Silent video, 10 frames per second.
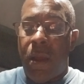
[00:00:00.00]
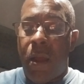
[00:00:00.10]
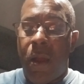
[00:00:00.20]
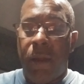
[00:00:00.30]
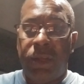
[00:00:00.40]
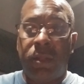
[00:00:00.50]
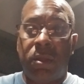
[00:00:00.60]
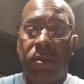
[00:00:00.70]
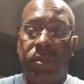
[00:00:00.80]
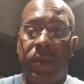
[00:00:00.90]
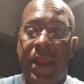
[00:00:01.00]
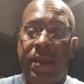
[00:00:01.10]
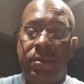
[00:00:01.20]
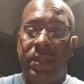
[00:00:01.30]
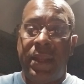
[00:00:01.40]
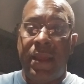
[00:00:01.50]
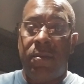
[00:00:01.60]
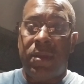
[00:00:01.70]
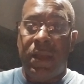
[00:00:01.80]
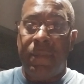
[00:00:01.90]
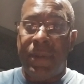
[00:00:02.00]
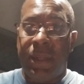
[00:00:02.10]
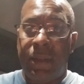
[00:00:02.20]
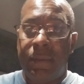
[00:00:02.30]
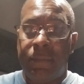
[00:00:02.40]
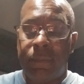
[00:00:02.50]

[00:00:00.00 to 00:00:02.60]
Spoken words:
or you could go to an LTL company.